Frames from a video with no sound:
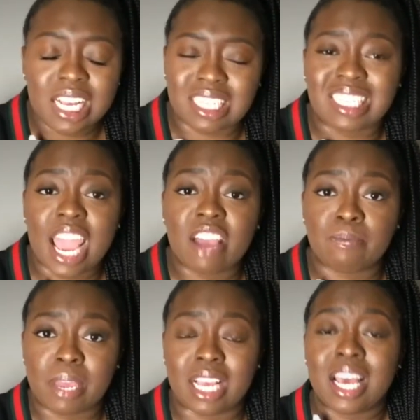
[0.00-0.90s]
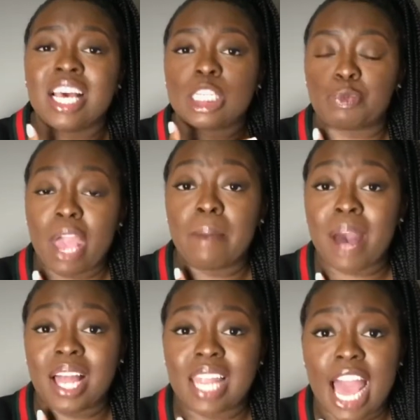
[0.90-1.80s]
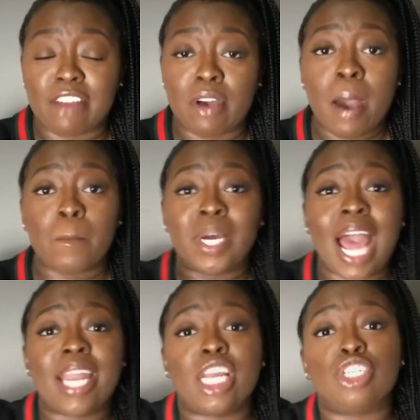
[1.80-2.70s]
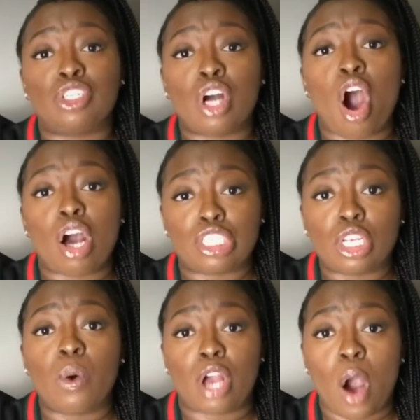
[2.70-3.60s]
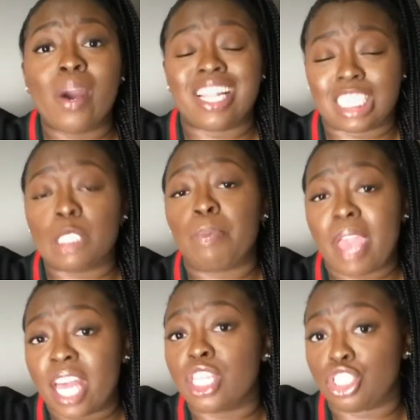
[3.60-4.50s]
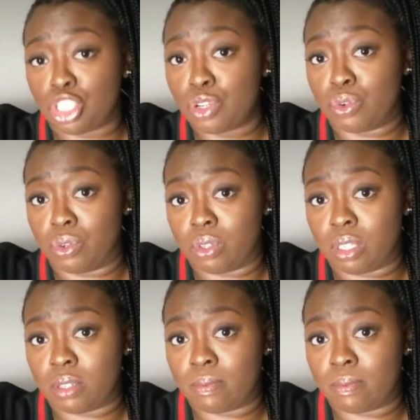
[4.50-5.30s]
save me. Spare my life. But I need you to also go and spare the Jews.